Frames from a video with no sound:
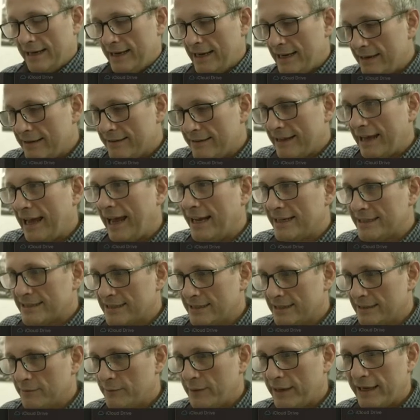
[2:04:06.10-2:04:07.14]
in that
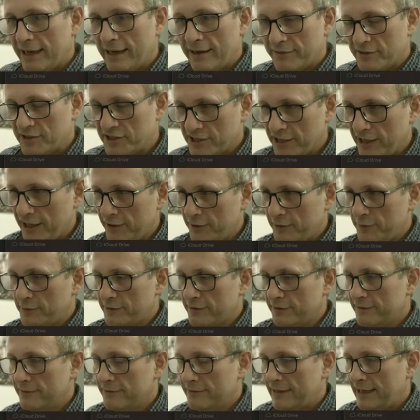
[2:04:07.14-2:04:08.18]
we have showed
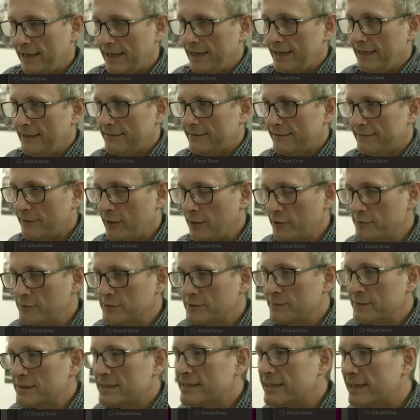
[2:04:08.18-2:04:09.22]
that he throws
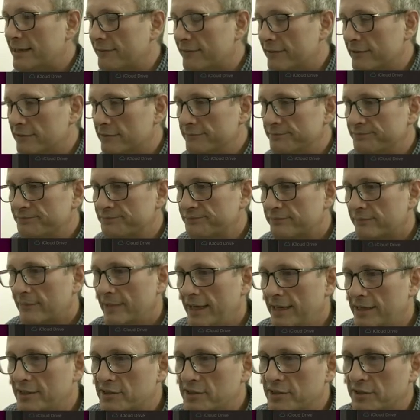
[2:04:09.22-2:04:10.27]
material
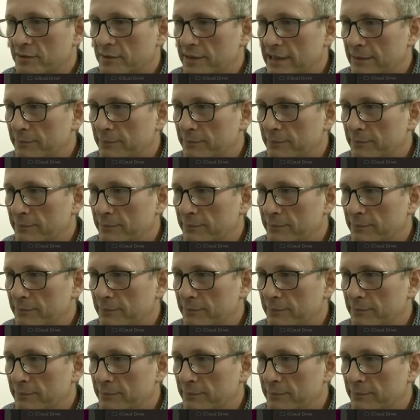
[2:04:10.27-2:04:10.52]
into the